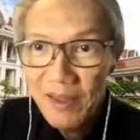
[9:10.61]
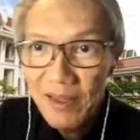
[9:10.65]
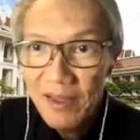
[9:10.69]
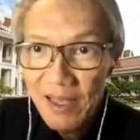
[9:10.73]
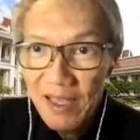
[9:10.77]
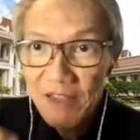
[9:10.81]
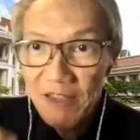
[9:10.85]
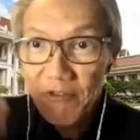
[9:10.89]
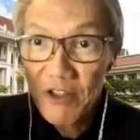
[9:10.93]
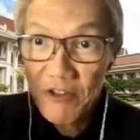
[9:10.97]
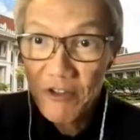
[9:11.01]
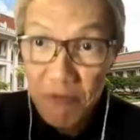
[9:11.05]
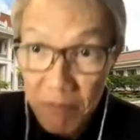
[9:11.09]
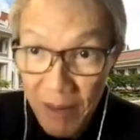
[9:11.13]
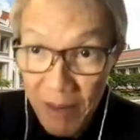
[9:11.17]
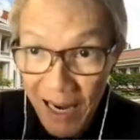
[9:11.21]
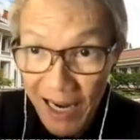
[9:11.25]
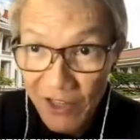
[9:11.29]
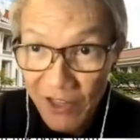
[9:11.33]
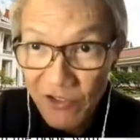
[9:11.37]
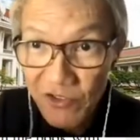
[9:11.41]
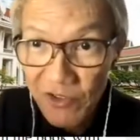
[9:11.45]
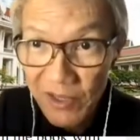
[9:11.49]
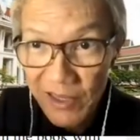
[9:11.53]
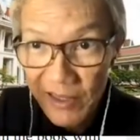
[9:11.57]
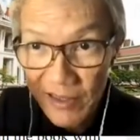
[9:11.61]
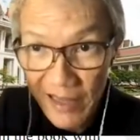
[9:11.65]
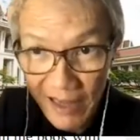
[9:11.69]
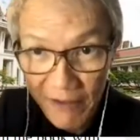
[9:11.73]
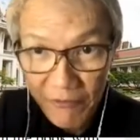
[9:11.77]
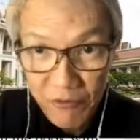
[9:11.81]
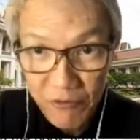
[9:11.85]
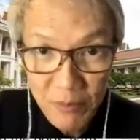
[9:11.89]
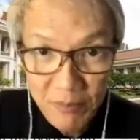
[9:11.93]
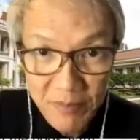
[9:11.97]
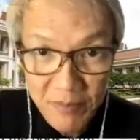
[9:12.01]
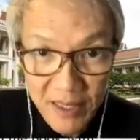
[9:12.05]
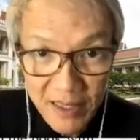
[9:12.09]
If it's branch, it have
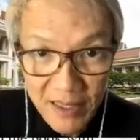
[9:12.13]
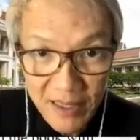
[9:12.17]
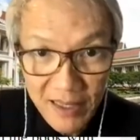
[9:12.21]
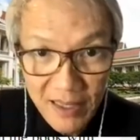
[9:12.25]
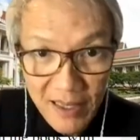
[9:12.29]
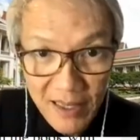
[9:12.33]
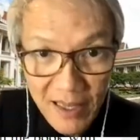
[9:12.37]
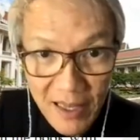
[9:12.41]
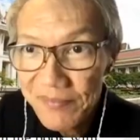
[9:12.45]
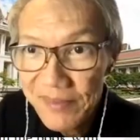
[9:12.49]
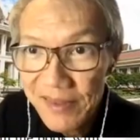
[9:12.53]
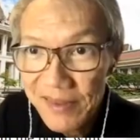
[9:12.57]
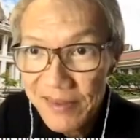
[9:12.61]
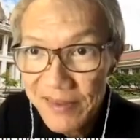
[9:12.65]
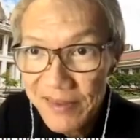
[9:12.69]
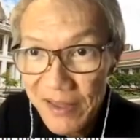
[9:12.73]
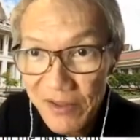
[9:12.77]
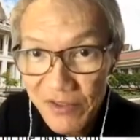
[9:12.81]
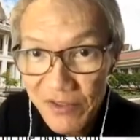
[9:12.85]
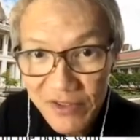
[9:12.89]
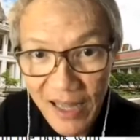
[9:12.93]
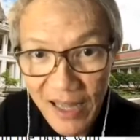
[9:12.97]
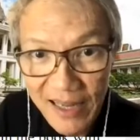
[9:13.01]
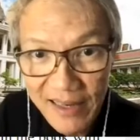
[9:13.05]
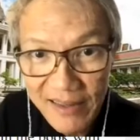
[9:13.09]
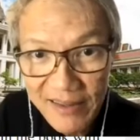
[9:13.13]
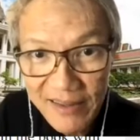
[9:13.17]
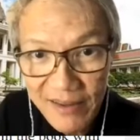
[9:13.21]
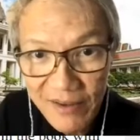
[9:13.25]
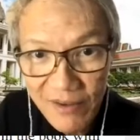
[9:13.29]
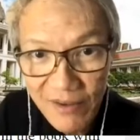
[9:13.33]
to be decide